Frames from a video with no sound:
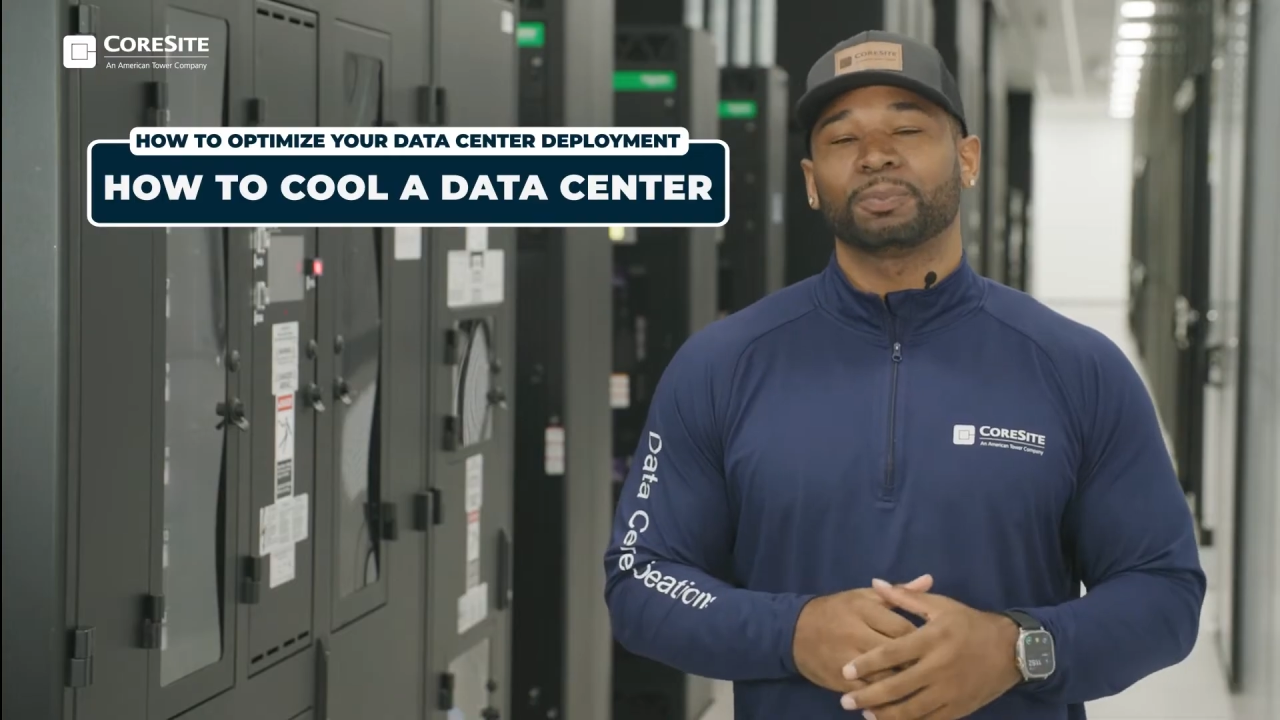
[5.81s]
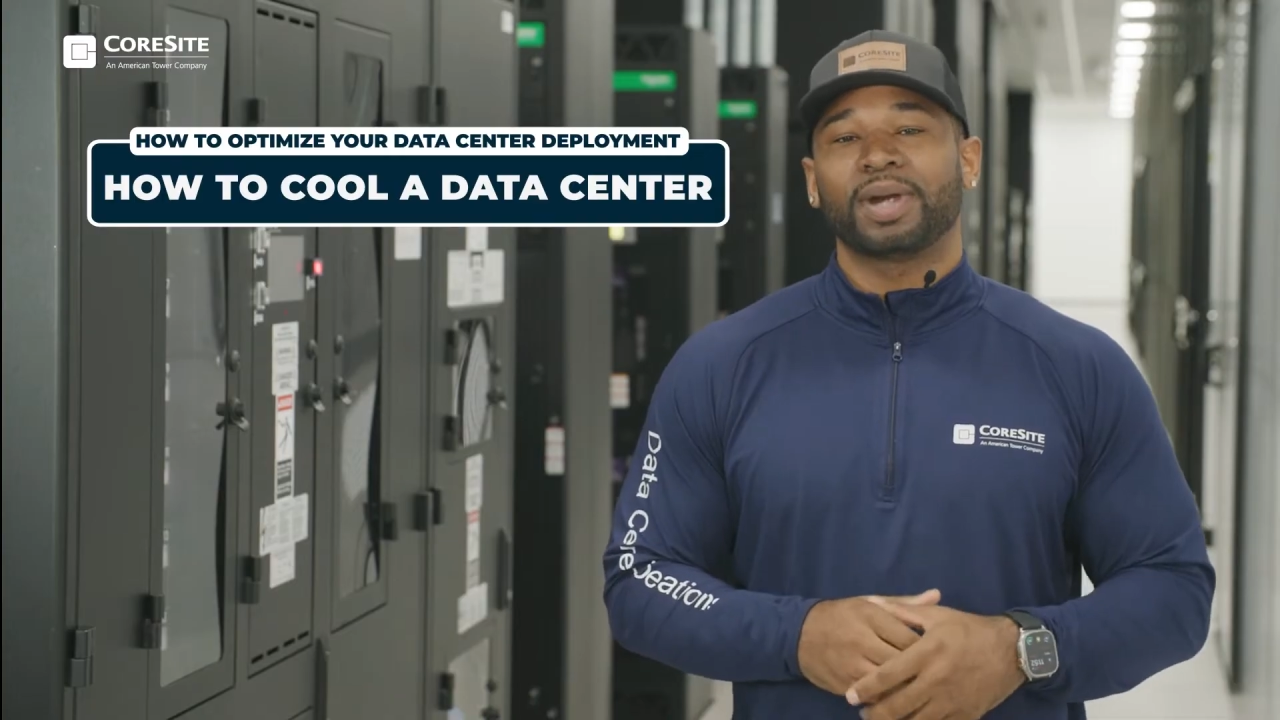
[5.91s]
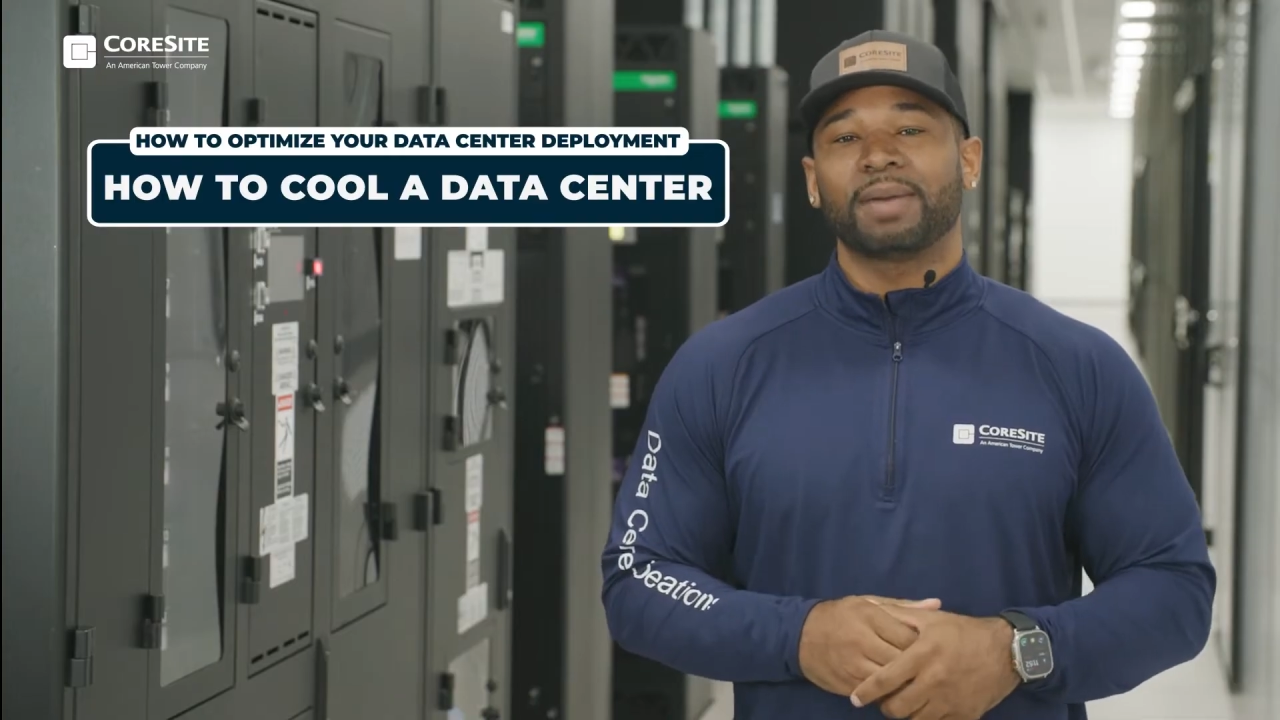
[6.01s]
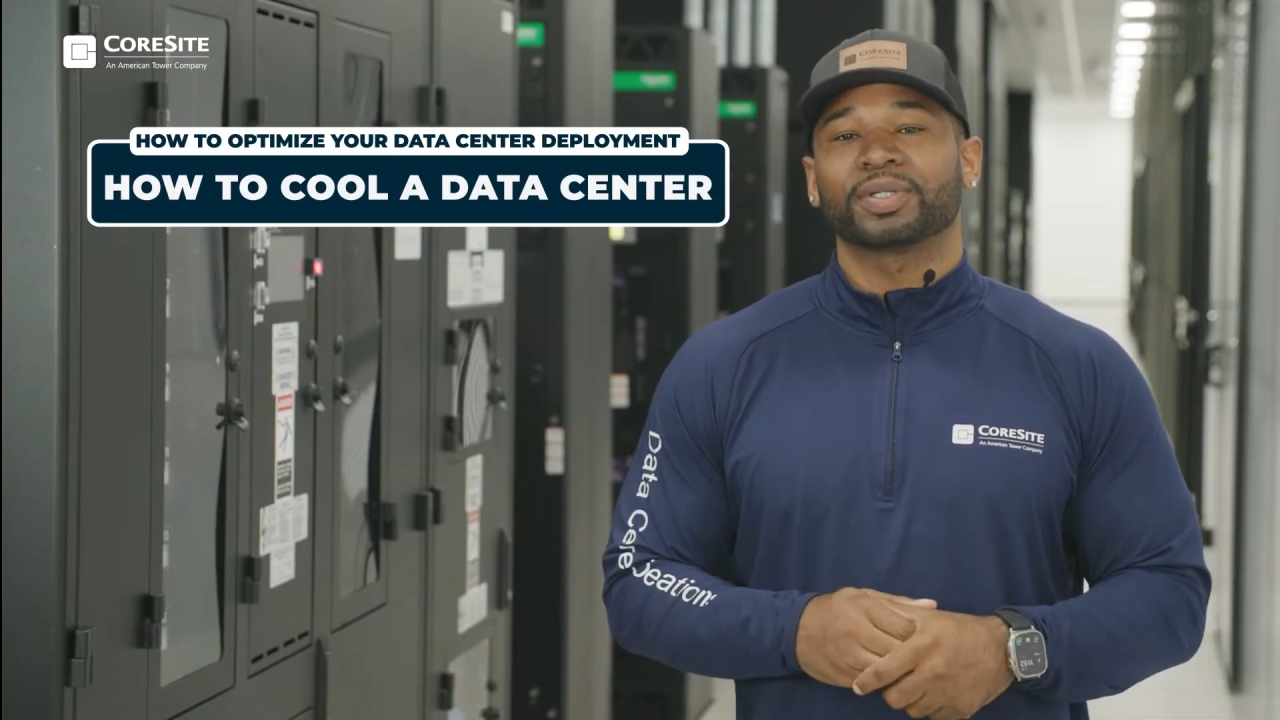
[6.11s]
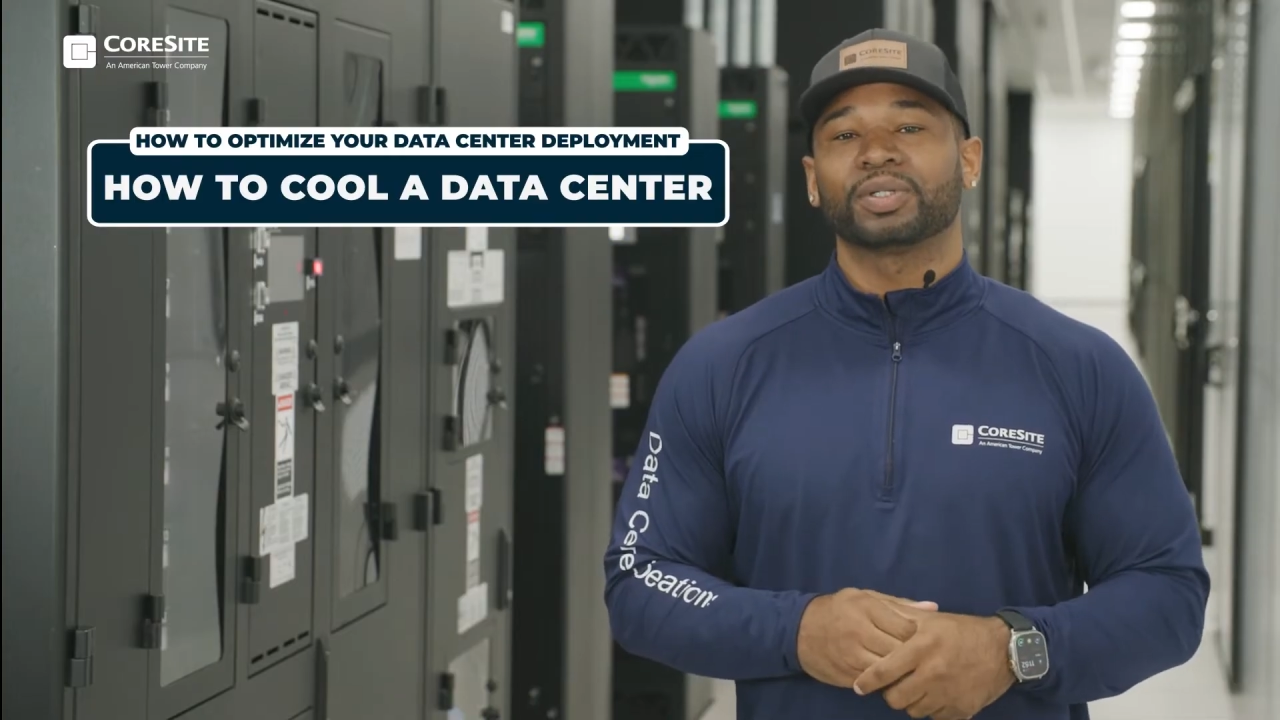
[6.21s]

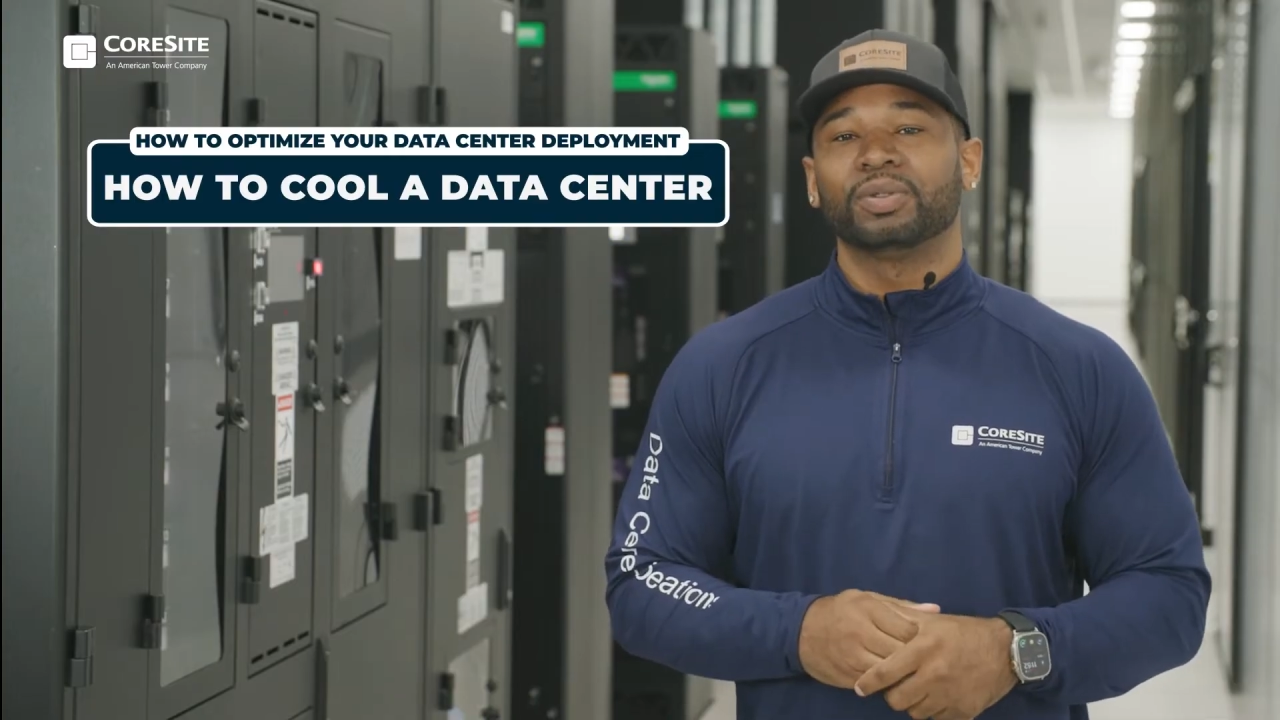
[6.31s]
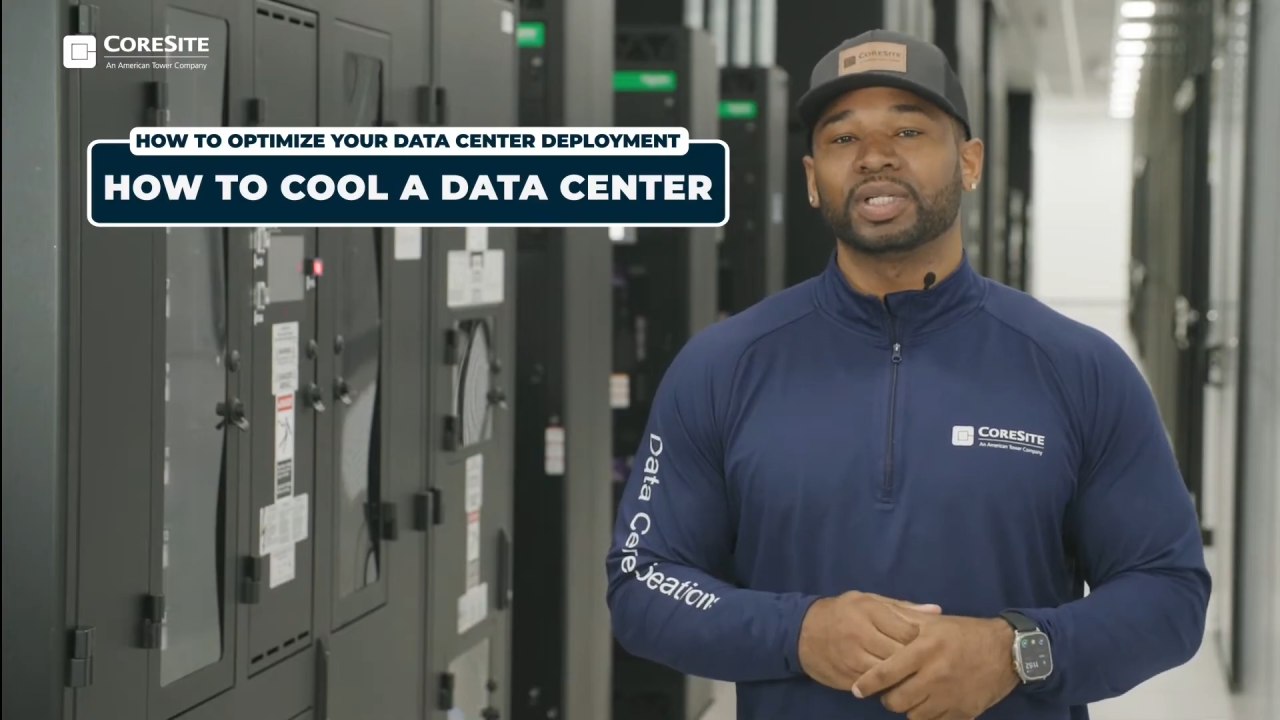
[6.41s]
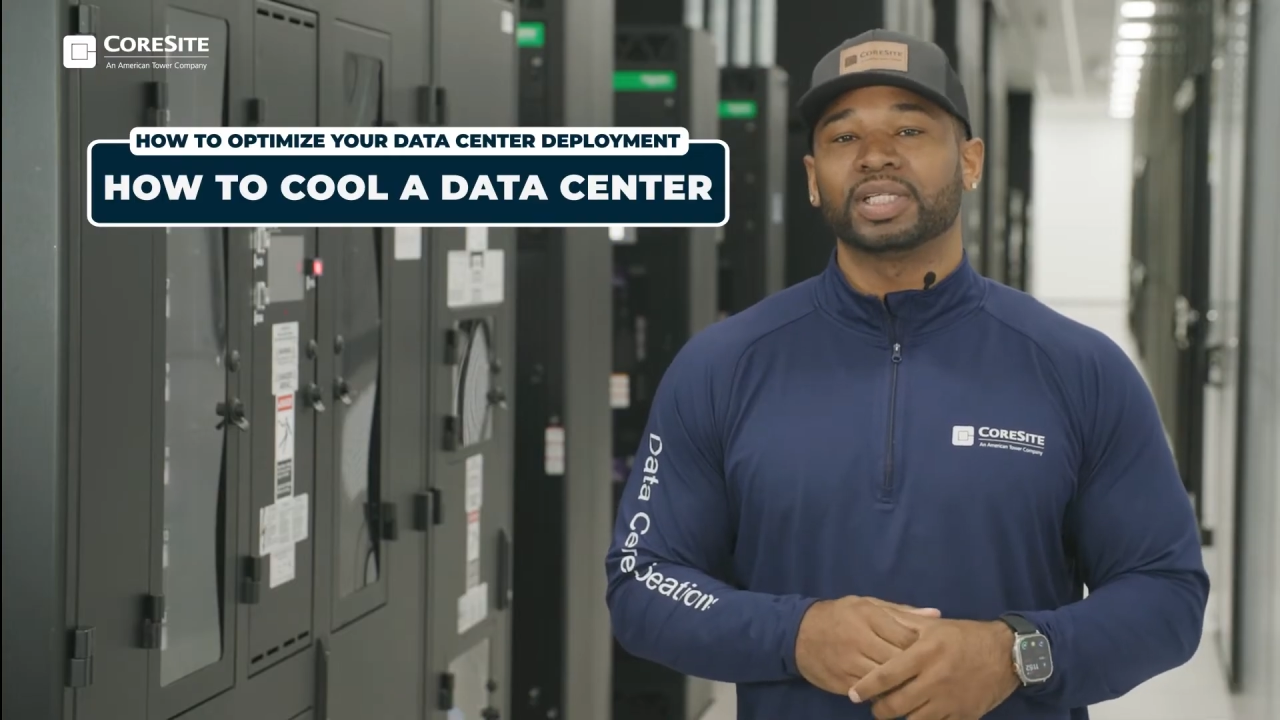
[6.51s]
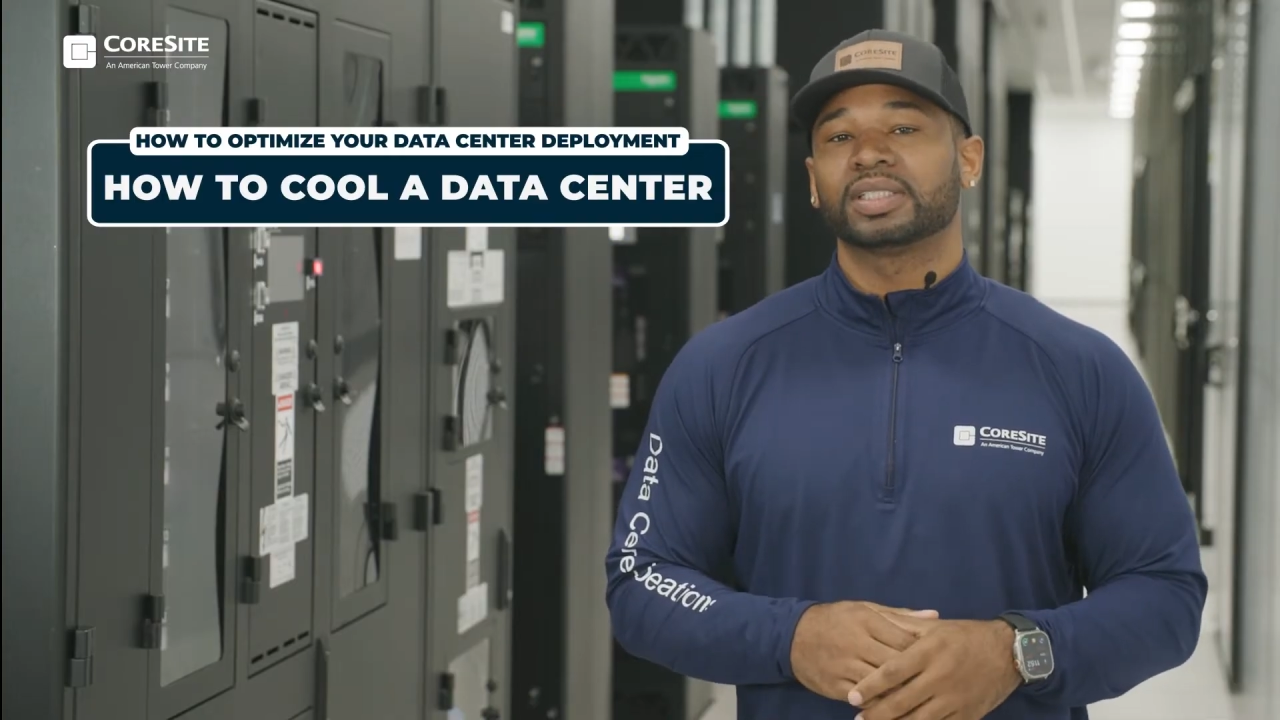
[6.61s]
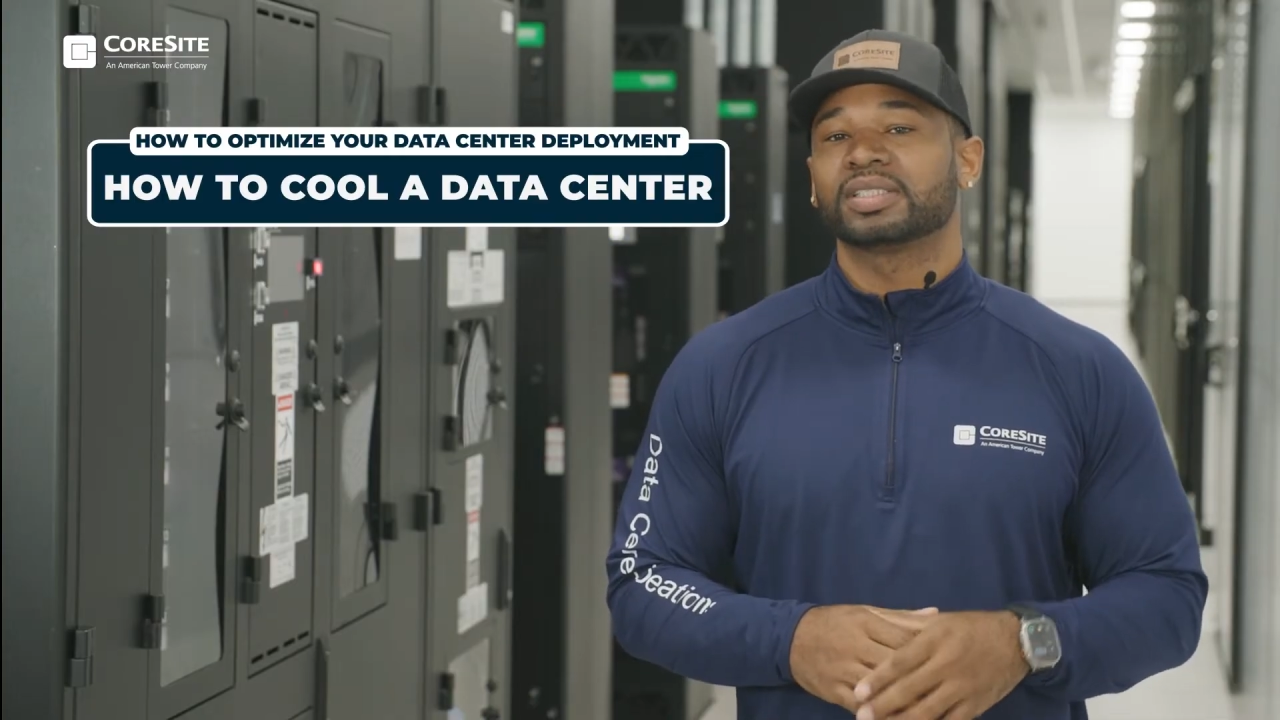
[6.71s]
proper
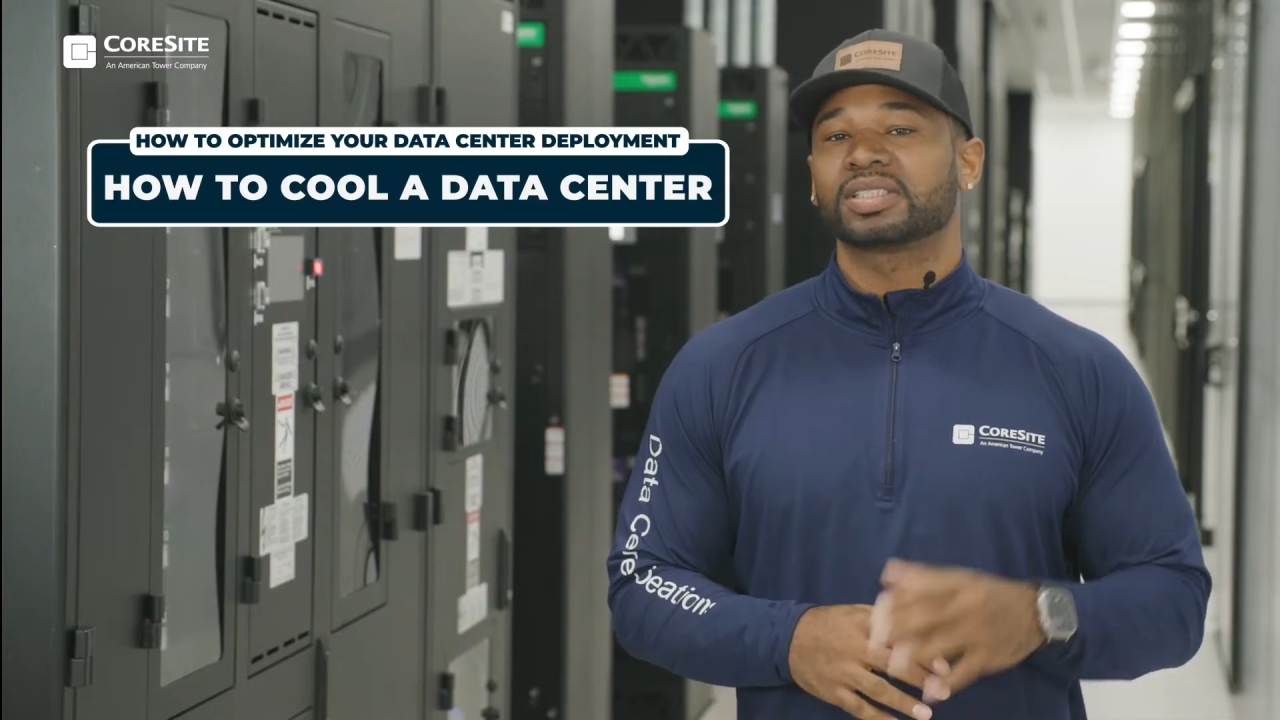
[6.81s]
cooling,